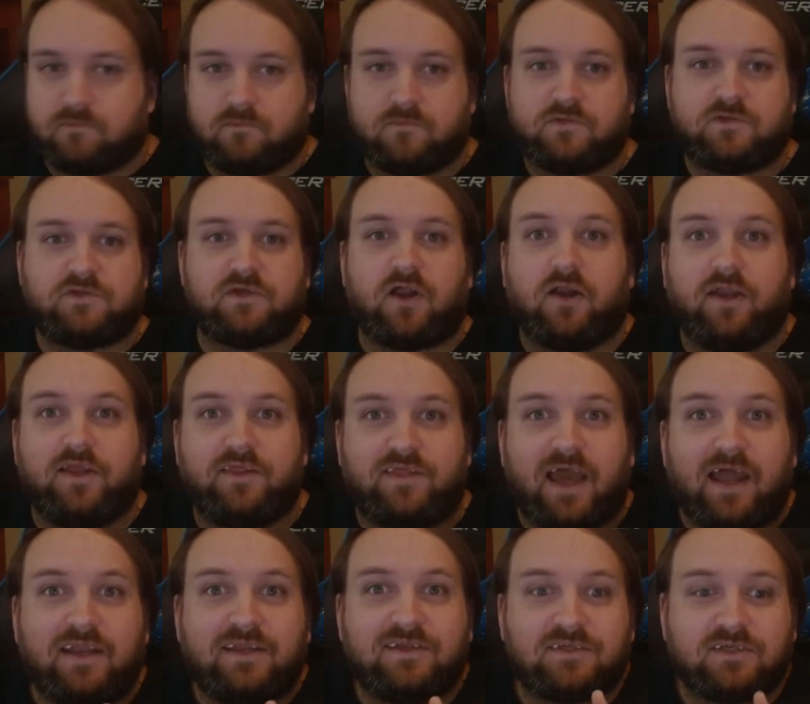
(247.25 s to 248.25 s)
Sorry,
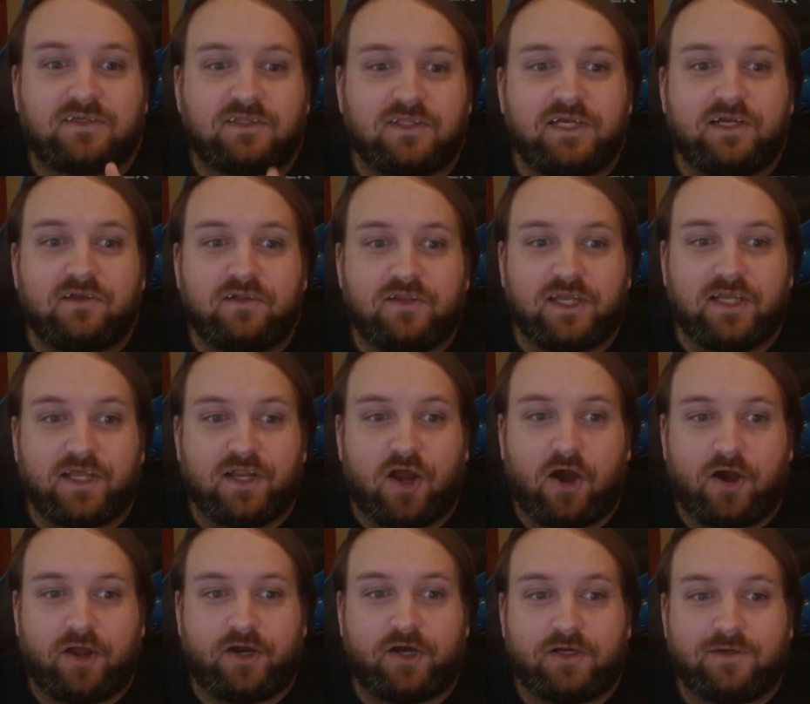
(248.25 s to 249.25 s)
that is clearly an
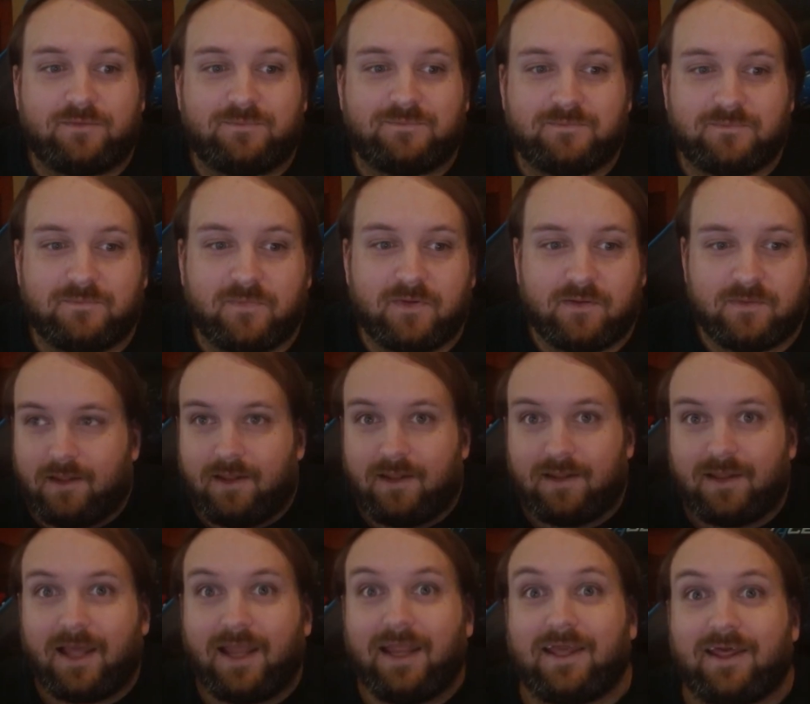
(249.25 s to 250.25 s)
otter.
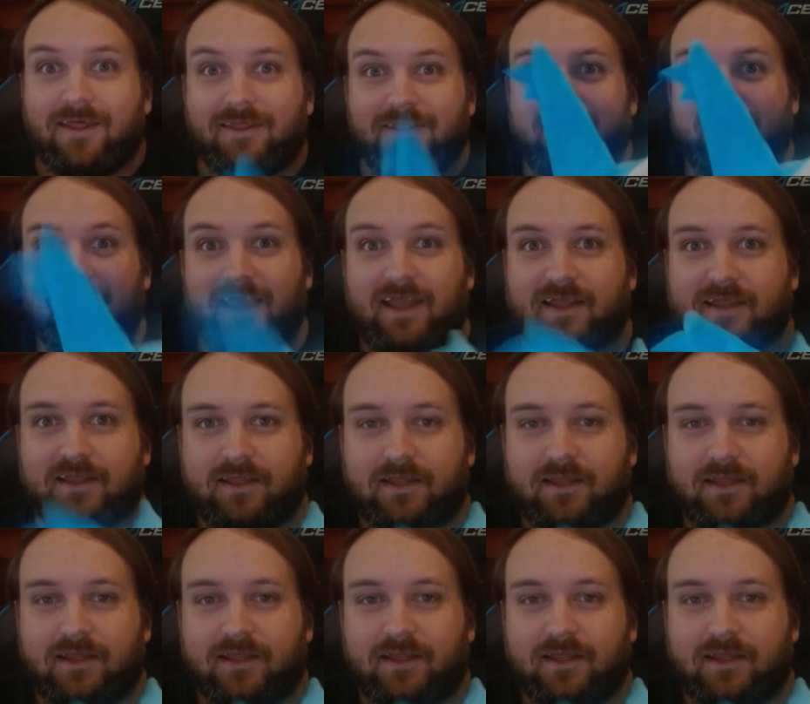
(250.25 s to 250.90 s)
Like this.